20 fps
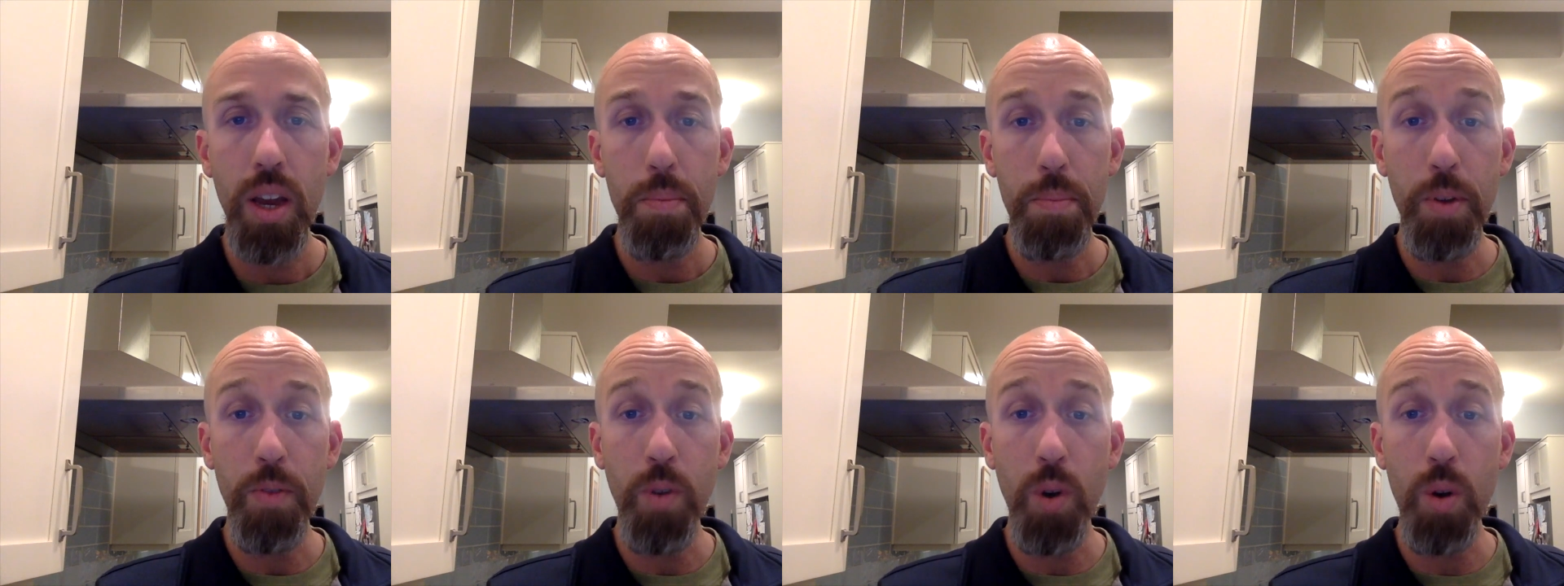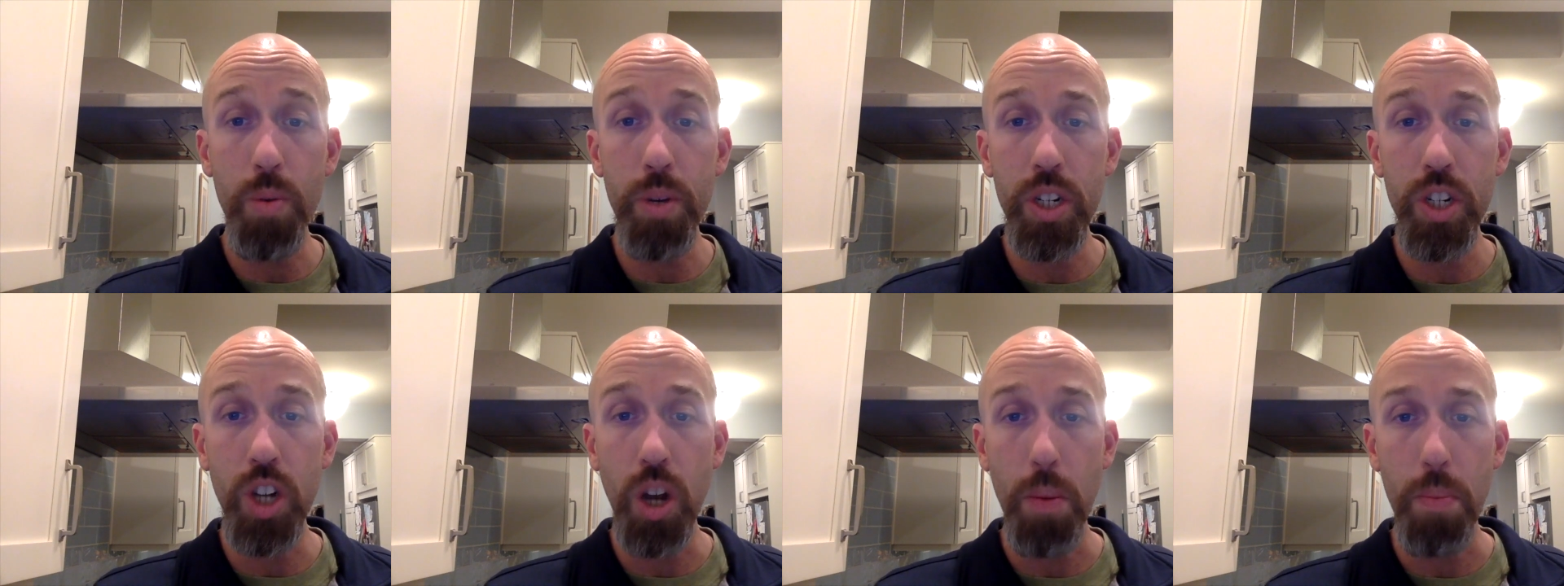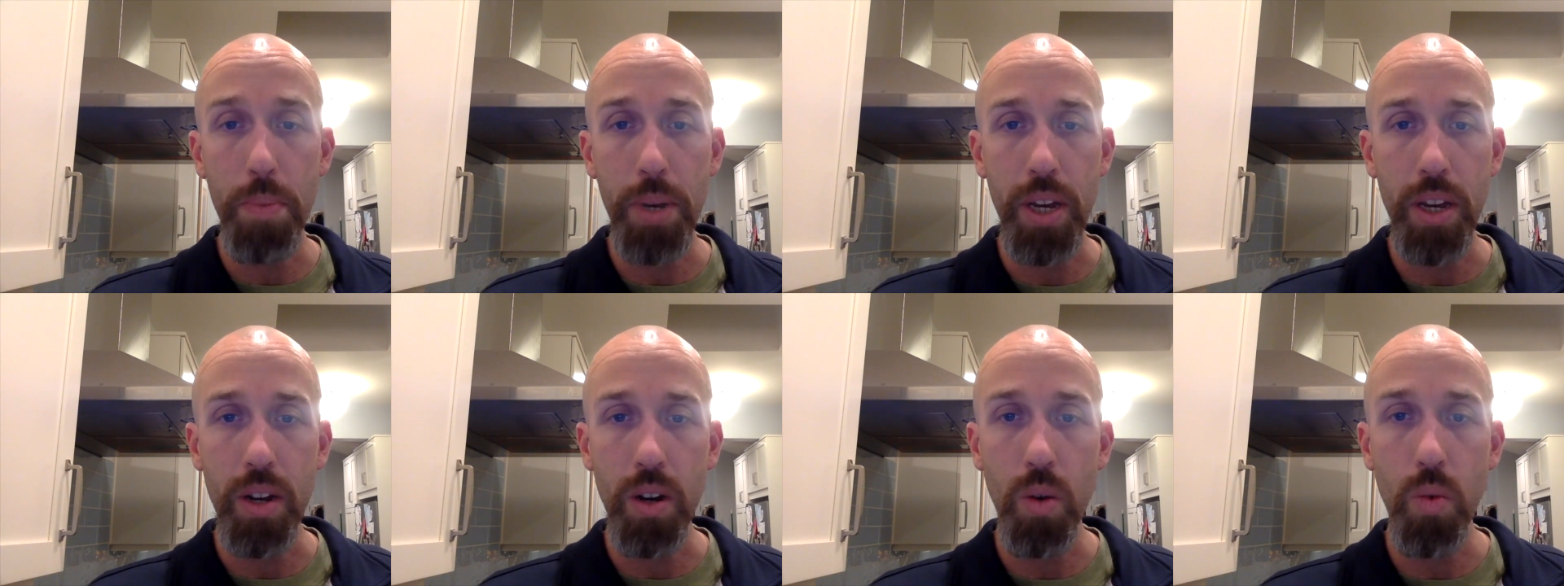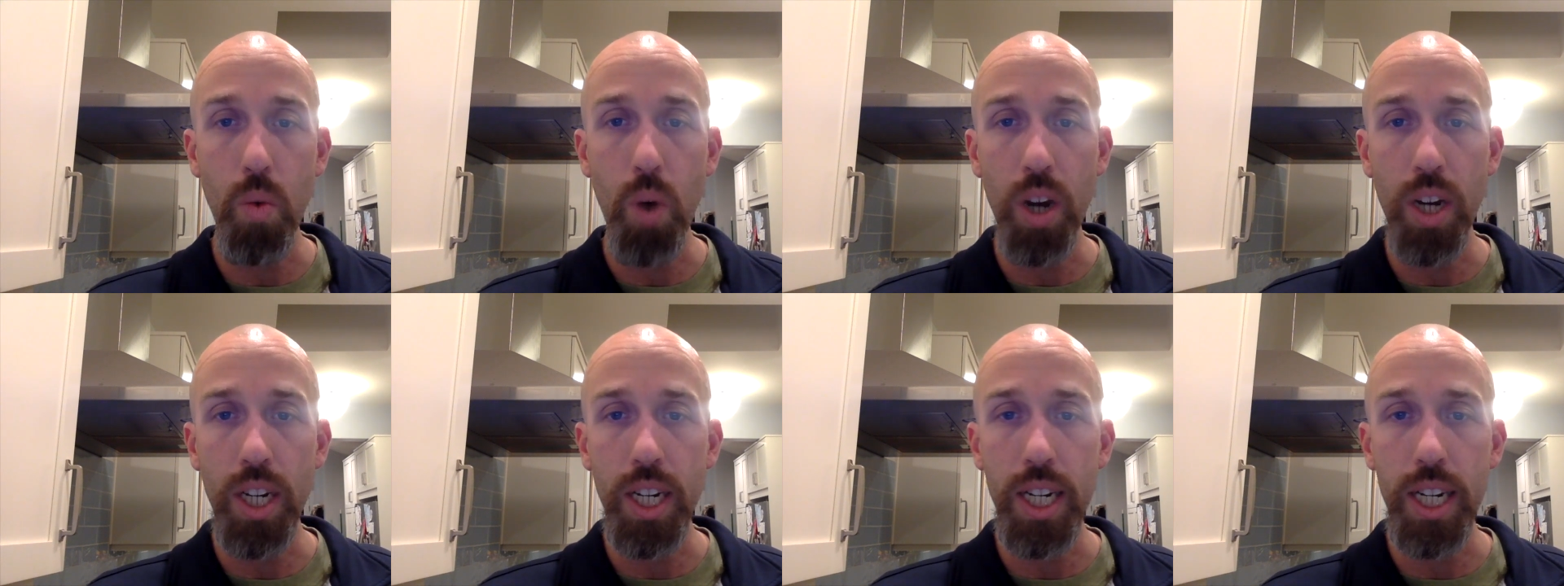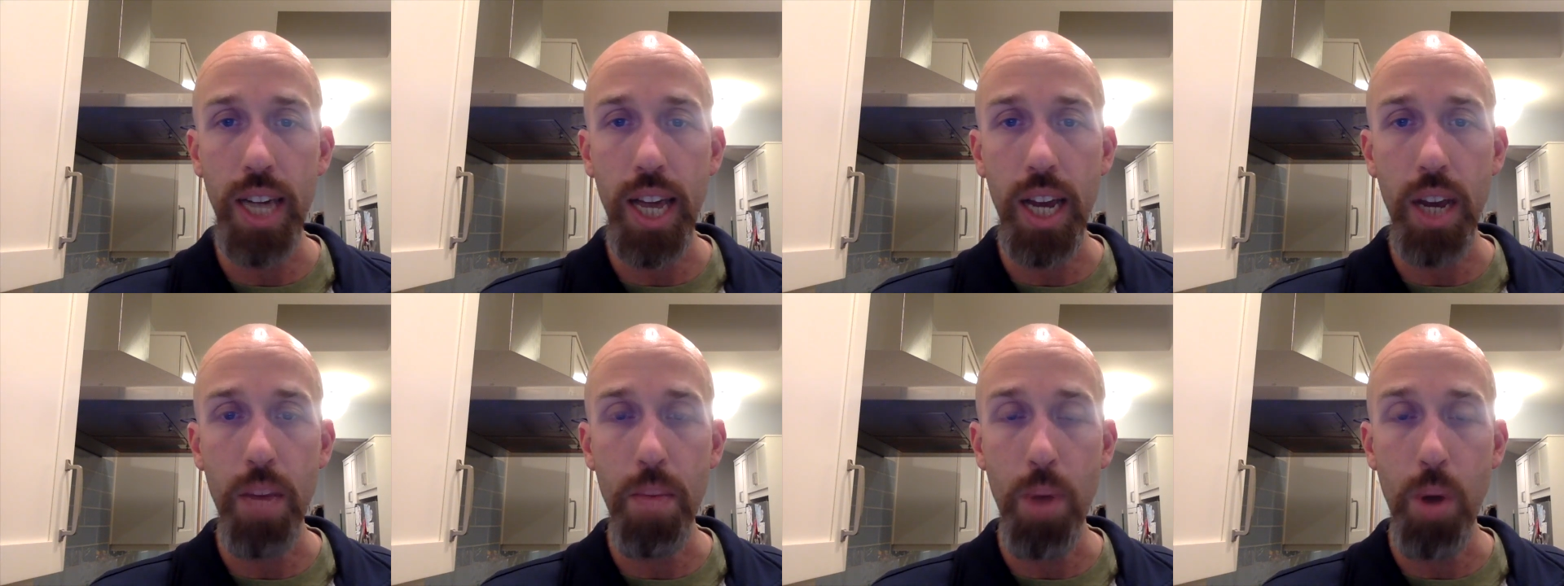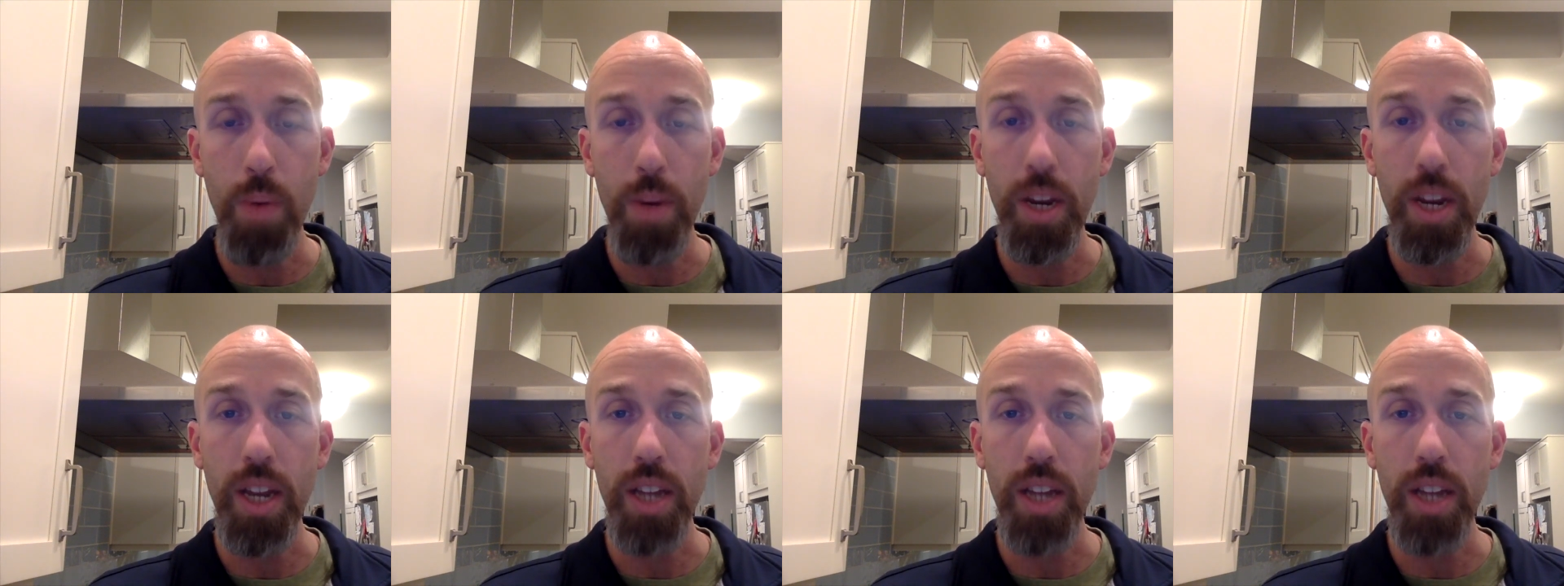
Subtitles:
Before we jump in, I wanted to take a moment